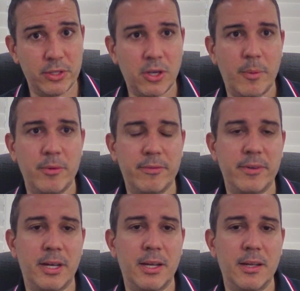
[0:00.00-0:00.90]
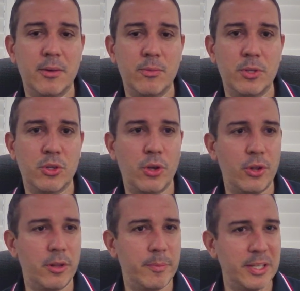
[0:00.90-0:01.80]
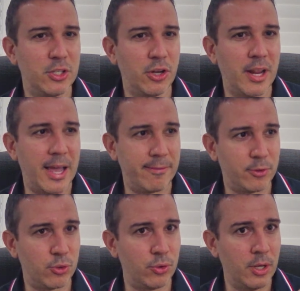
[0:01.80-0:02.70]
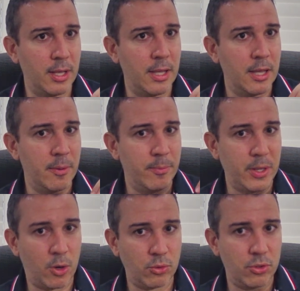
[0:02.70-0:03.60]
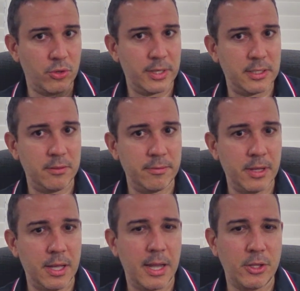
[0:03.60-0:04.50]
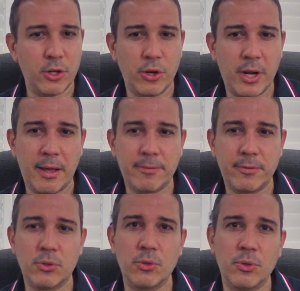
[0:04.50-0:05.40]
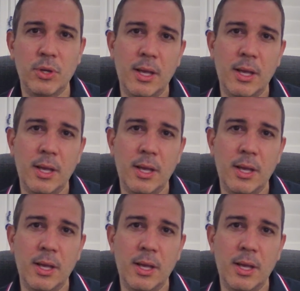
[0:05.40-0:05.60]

type of return, it means you don't have to be ultra aggressive and you don't have to